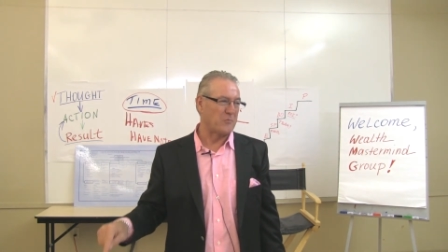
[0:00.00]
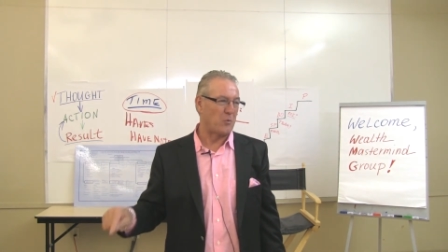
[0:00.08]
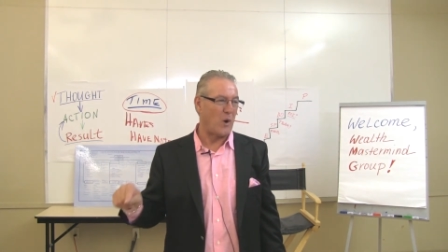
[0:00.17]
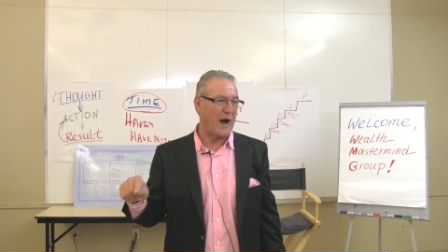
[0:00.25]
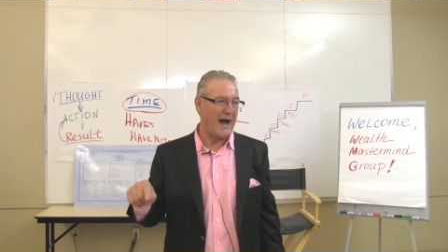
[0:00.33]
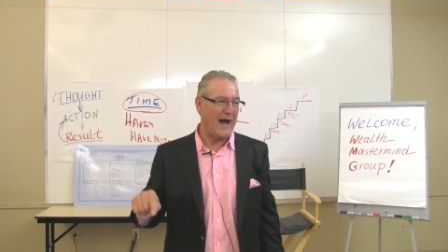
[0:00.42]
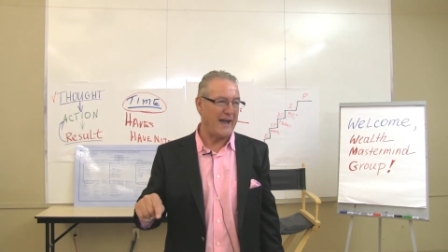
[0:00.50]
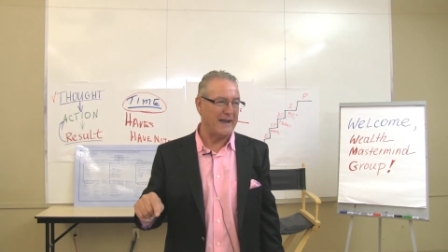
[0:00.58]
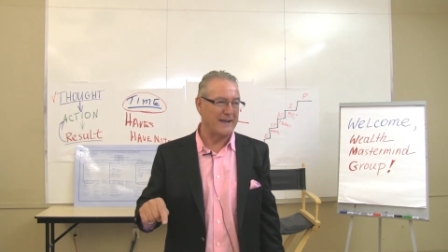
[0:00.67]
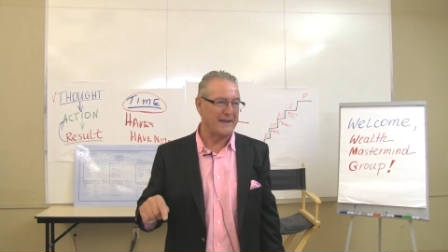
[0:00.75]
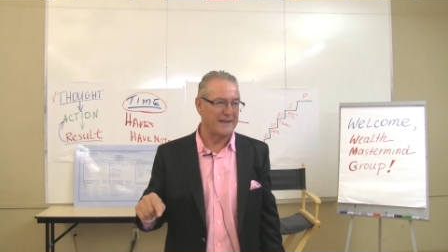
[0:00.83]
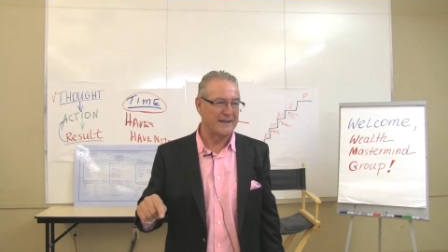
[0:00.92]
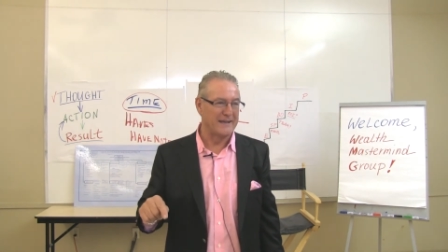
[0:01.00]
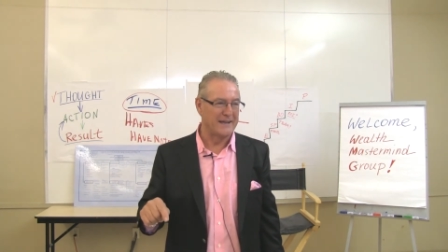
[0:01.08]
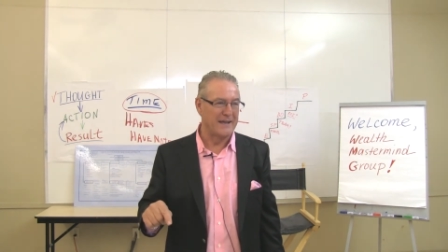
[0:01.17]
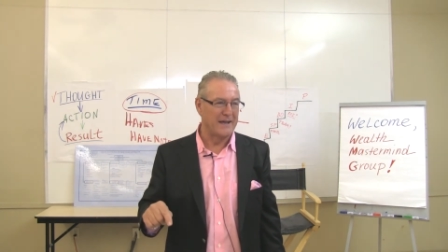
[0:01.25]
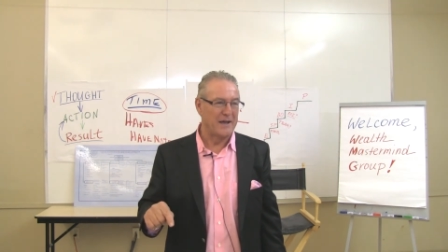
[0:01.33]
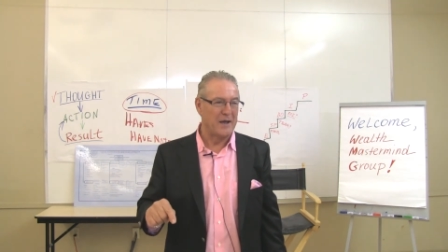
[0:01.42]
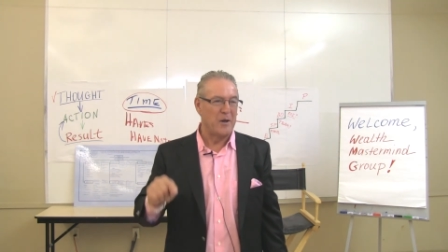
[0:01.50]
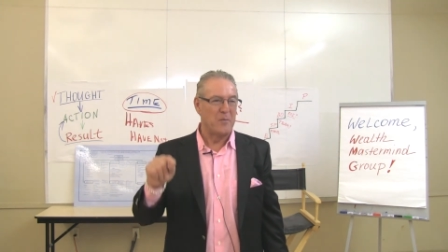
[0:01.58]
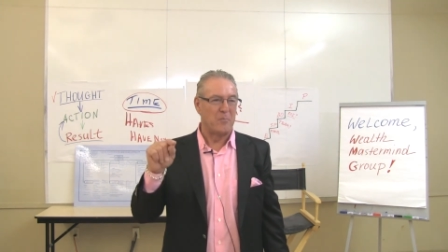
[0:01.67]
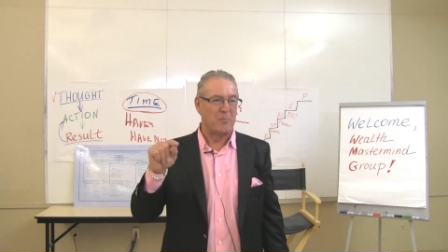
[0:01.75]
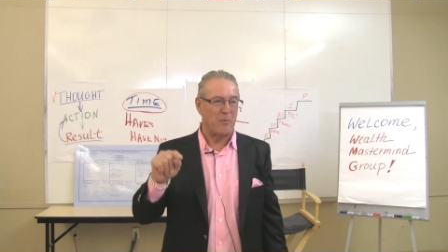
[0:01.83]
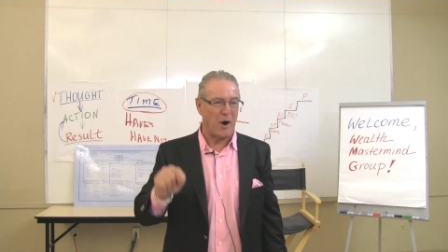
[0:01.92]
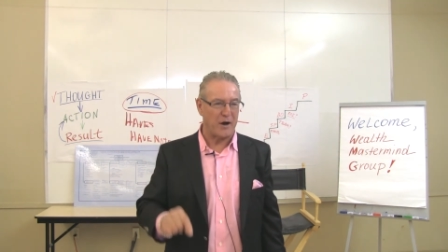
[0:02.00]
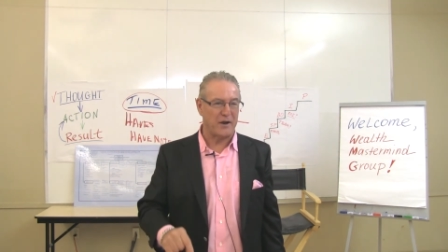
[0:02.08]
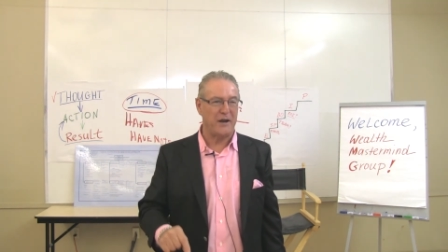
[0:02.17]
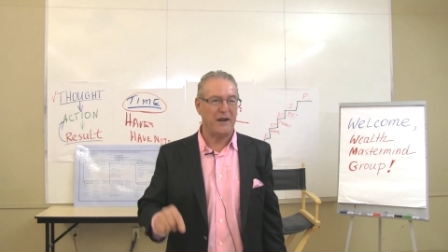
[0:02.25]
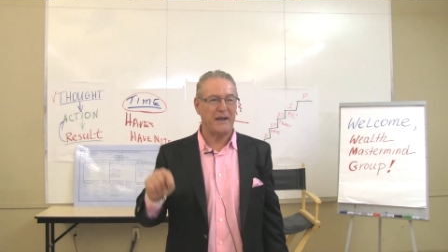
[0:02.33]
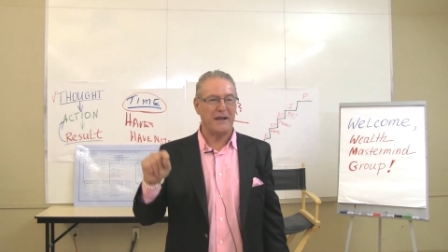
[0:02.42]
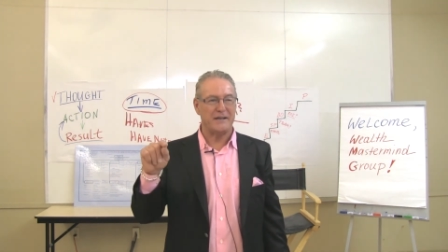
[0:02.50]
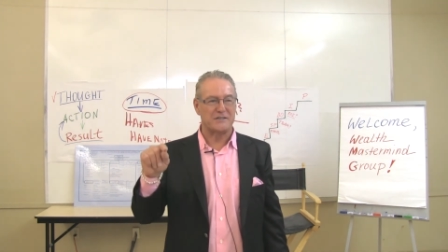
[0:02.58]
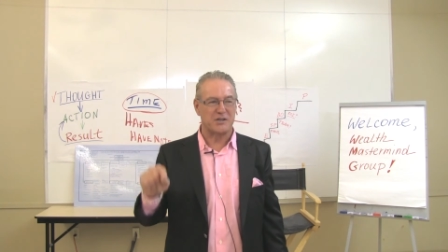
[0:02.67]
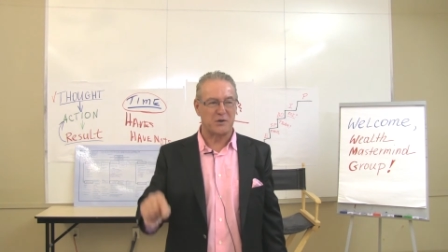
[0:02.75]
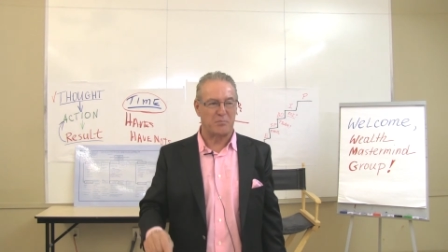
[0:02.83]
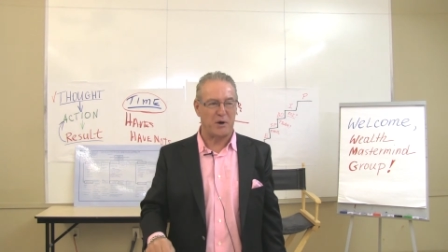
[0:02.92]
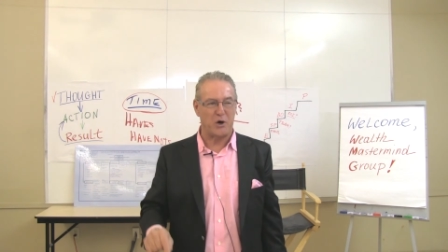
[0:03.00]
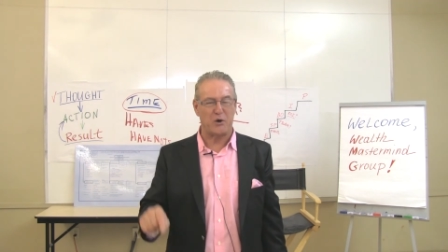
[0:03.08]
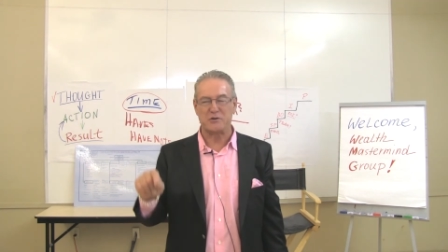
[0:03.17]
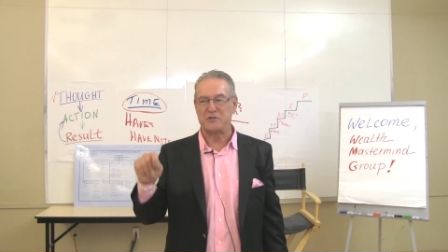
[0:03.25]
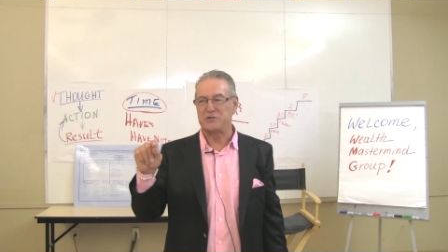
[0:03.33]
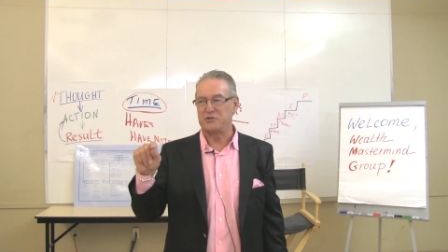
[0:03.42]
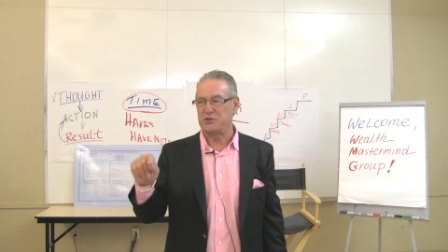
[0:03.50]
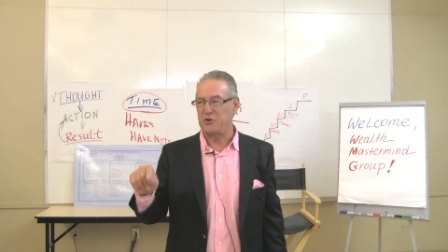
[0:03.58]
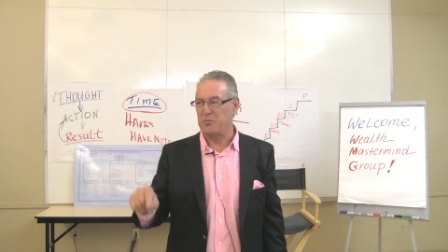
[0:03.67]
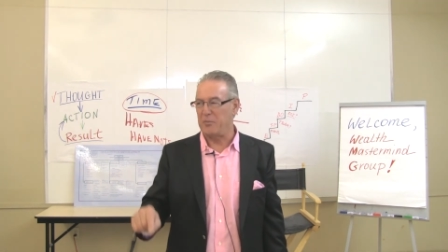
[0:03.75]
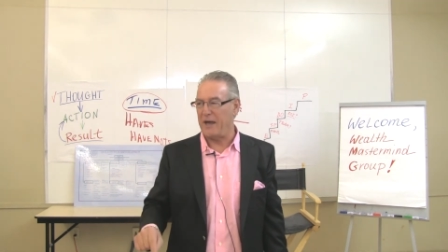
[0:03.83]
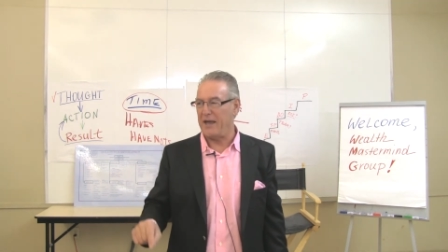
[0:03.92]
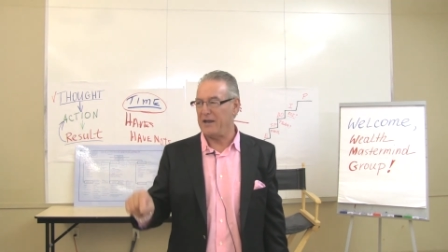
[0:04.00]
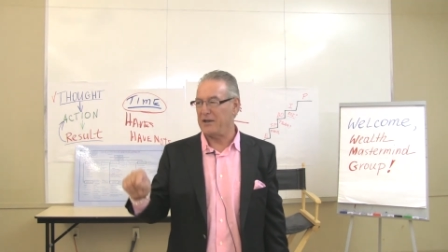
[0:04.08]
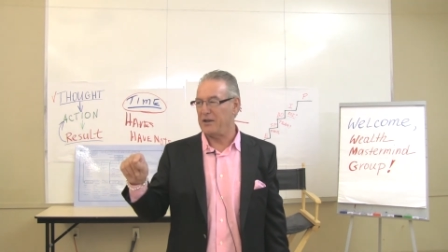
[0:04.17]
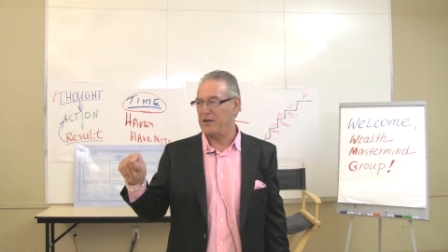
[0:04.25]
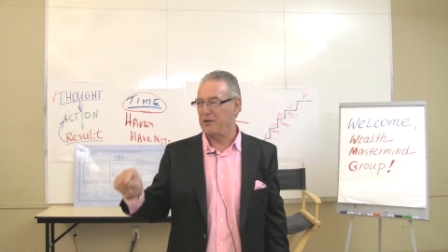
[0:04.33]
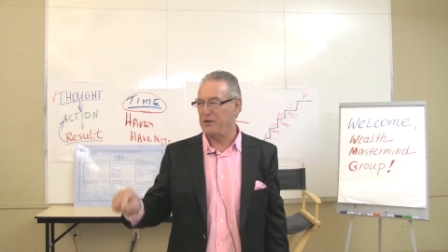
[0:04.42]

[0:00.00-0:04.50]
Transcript: Why? Marketing is supposed to make